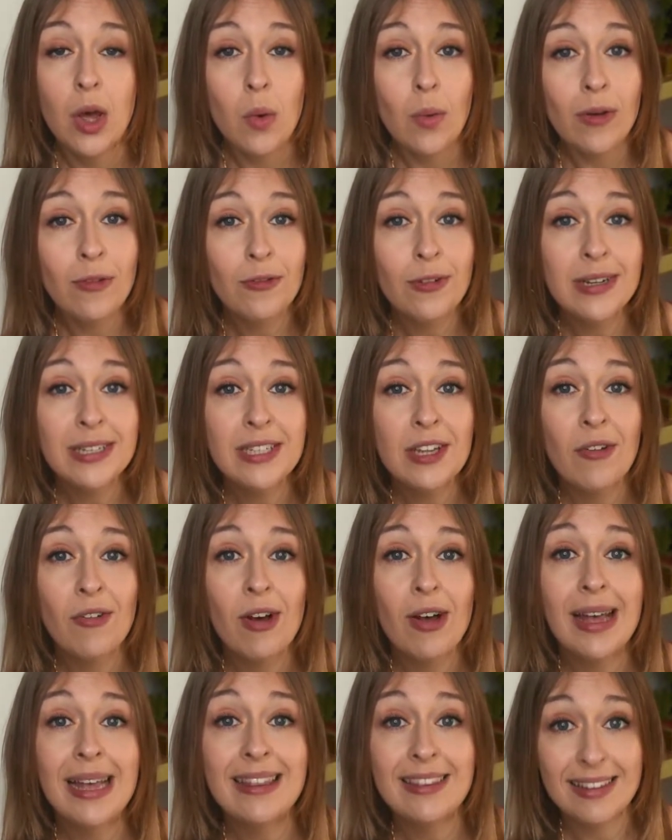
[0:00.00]
Well, first of
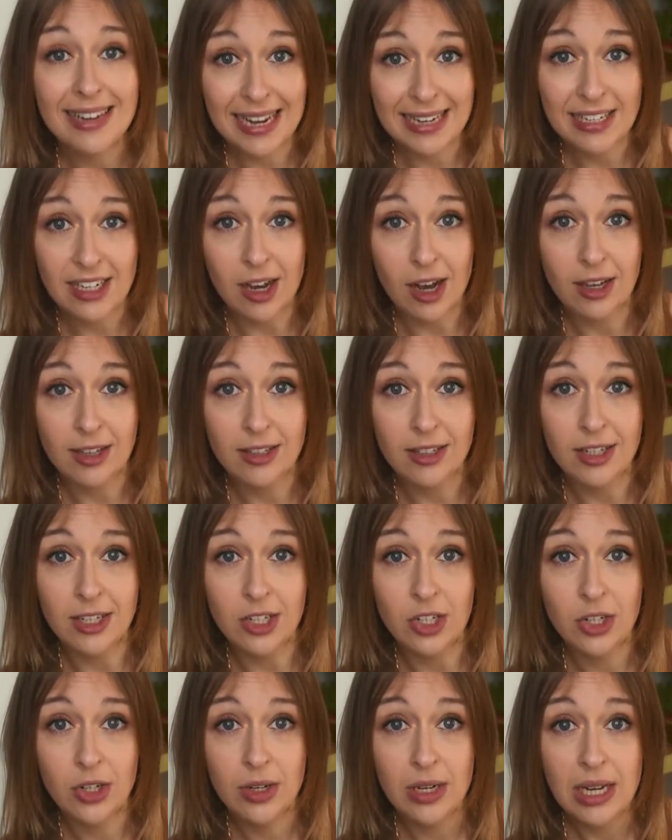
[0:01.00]
all, it's an
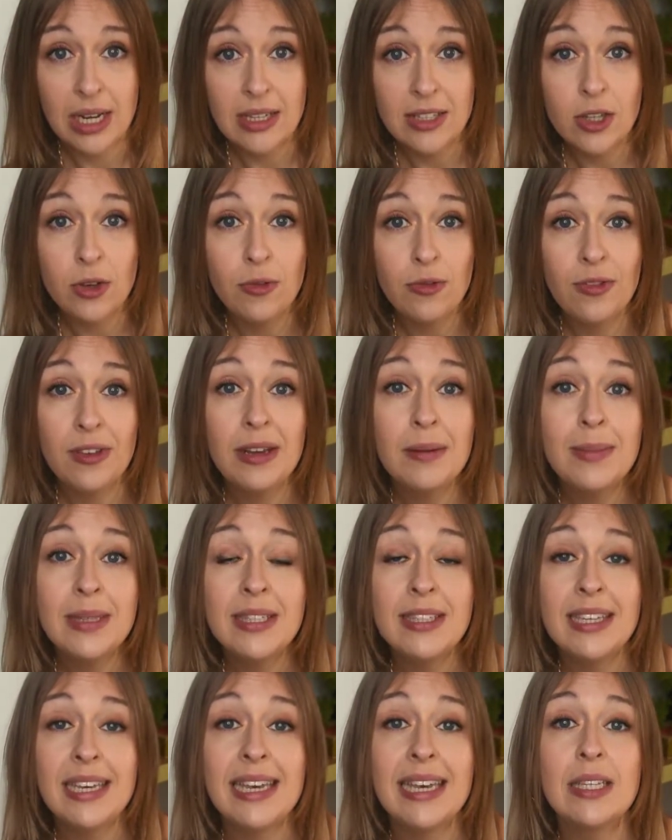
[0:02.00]
antioxidant. So vitamin
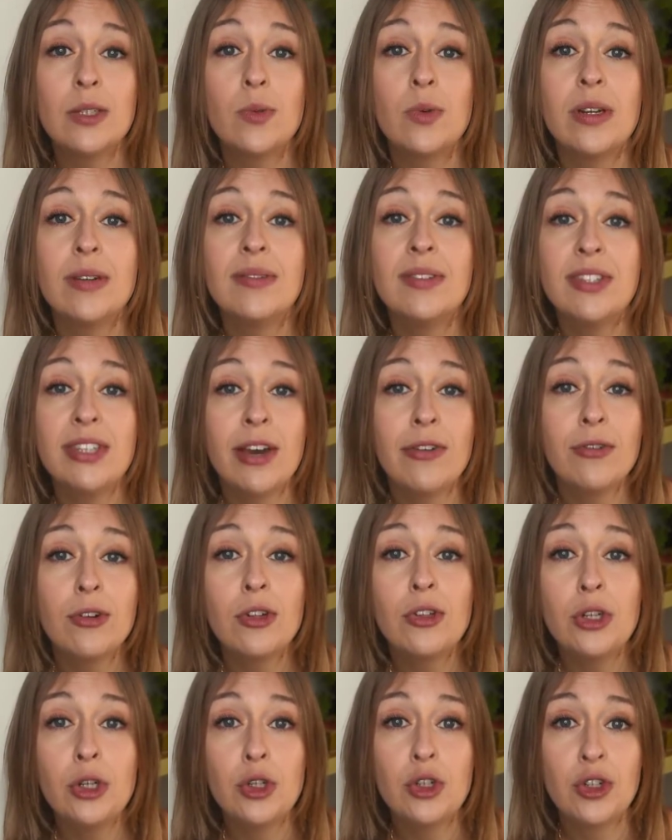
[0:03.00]
C is one of several
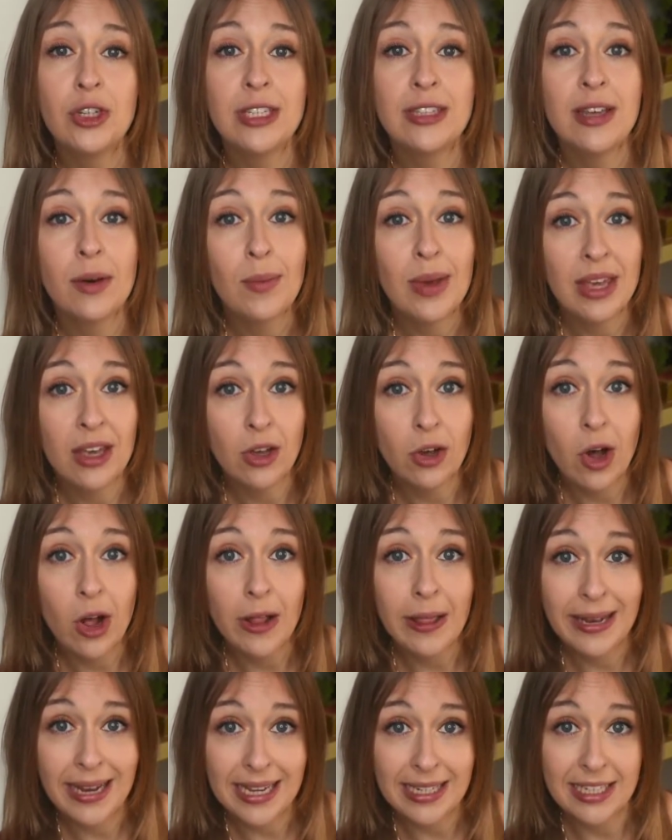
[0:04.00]
nutrients that we can call
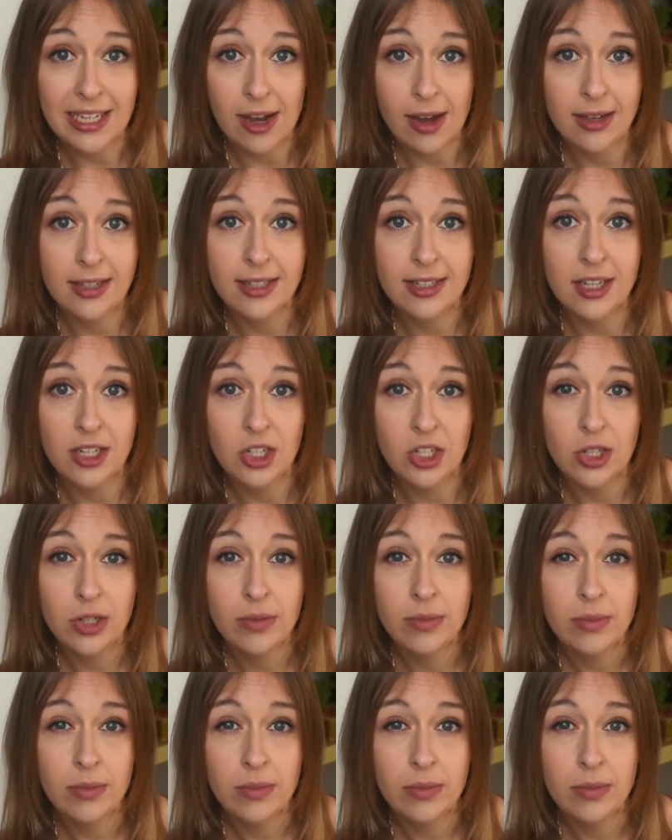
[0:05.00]
an antioxidant.